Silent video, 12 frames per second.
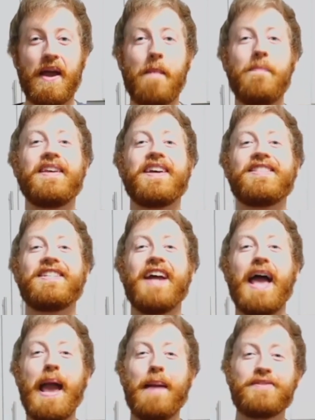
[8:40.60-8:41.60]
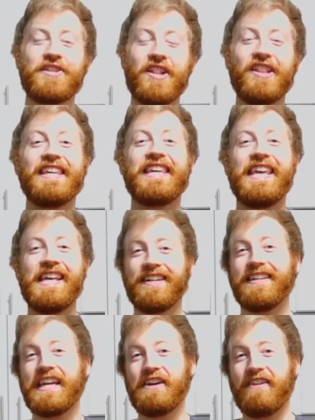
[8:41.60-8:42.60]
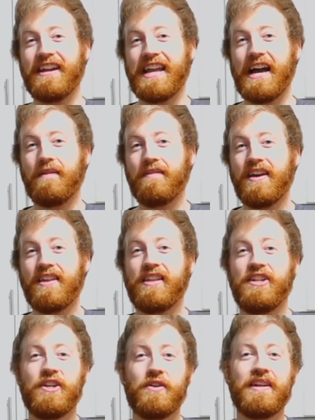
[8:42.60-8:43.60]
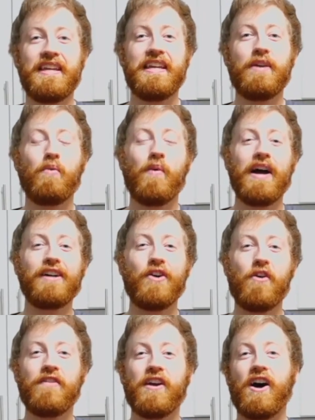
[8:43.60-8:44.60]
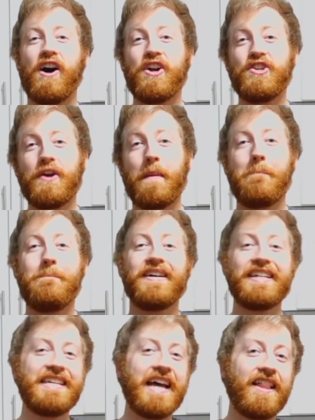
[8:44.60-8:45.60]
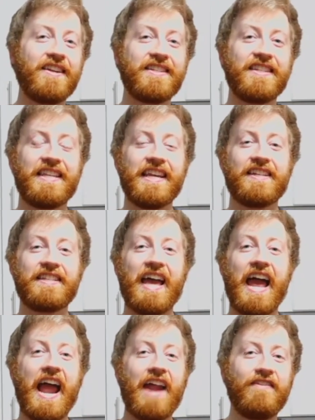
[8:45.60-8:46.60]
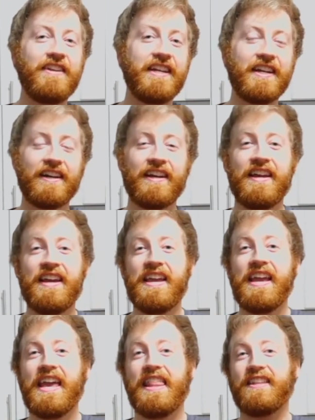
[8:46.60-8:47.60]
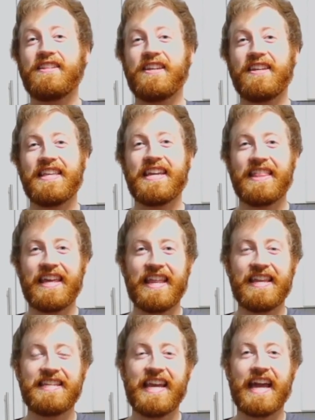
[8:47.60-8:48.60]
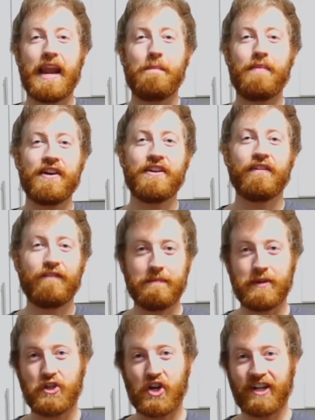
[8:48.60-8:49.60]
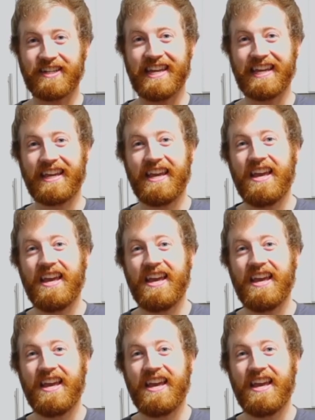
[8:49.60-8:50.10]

because they're absolutely killing it right now. They're doing well over $100 million in sales every year, and it's a good thing they didn't take on a partner from the Shark Tank.